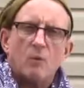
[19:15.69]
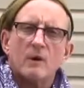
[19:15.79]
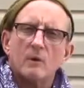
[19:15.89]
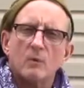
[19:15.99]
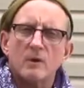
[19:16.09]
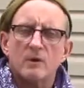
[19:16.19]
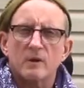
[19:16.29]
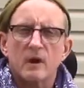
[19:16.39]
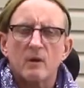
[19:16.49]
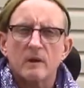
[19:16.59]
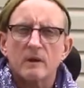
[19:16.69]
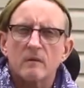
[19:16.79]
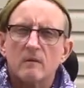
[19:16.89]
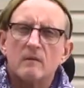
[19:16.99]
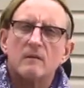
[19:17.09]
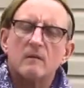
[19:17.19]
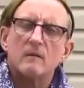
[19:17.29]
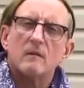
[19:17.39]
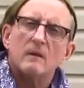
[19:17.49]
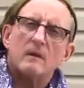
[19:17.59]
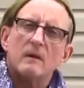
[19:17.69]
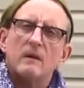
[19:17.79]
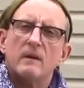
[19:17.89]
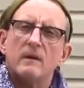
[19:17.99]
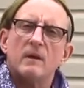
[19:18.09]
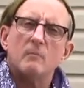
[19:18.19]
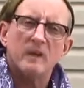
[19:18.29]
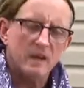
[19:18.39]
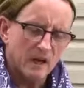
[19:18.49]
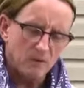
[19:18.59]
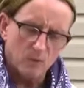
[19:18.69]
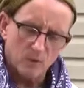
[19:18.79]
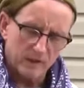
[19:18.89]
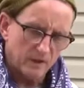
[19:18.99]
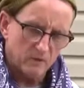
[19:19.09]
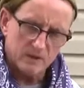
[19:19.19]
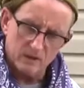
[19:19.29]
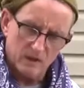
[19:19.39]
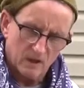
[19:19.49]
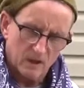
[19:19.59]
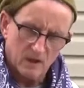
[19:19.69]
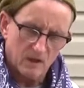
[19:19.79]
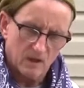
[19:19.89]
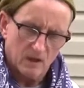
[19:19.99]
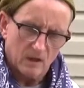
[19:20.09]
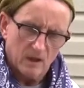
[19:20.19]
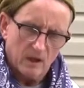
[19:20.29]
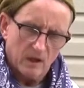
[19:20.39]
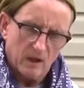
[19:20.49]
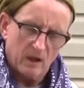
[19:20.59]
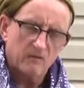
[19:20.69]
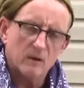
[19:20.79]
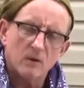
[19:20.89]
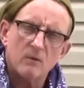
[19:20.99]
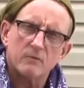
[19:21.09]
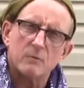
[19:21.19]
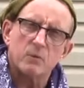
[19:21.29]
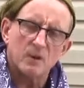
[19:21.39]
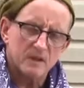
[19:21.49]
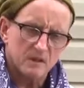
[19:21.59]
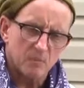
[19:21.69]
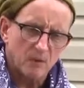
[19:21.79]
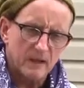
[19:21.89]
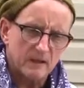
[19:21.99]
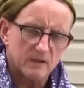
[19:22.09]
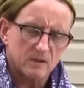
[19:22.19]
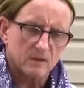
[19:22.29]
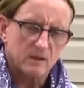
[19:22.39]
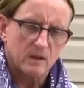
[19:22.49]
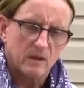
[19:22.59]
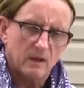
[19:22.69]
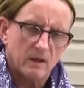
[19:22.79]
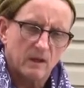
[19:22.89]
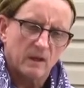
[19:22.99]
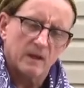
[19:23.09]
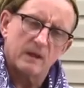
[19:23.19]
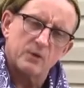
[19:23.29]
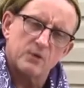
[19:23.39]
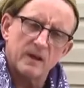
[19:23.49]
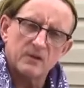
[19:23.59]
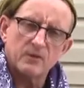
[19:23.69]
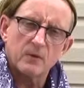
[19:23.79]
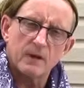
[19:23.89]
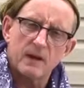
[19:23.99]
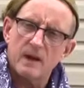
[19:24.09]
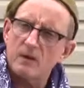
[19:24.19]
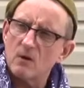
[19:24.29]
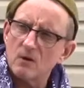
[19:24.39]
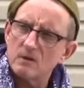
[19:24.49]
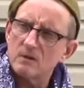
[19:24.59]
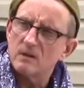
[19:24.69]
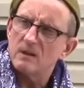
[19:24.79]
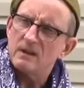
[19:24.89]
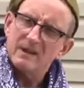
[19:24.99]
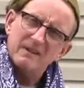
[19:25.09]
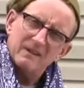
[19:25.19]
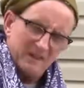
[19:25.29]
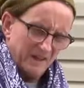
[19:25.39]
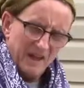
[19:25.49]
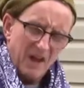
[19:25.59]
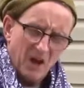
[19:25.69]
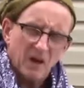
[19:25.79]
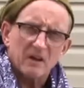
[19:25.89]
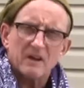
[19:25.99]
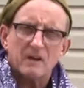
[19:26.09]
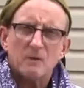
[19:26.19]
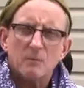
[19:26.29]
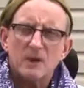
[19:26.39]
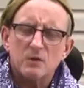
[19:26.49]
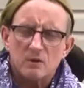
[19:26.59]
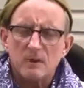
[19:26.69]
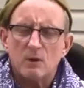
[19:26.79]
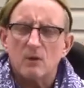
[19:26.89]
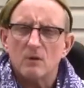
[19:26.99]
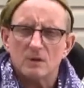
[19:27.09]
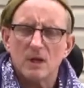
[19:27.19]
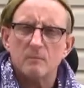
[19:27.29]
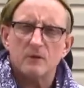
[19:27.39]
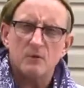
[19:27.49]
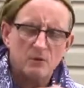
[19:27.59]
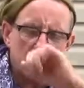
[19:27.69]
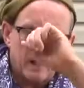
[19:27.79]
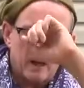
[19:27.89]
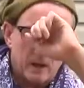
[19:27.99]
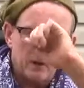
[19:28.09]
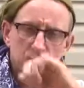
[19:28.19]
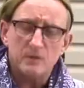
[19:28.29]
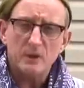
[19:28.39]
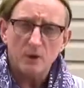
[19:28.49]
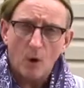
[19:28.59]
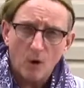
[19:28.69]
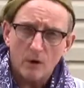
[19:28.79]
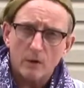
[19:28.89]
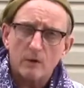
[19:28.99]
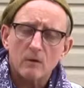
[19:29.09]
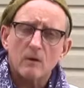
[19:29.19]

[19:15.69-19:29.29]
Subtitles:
Wonder where they're going. Me, I don't want, it's even going from place to place. Can I transfer in and out of cars? Yeah, but it took me a long time to do that, and it's really hard.